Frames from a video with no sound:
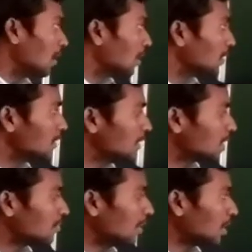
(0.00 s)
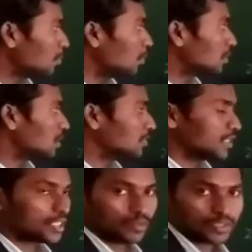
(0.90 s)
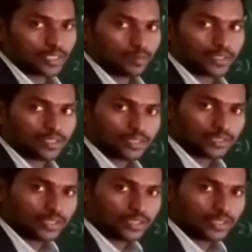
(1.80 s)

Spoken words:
He equated both of the equations because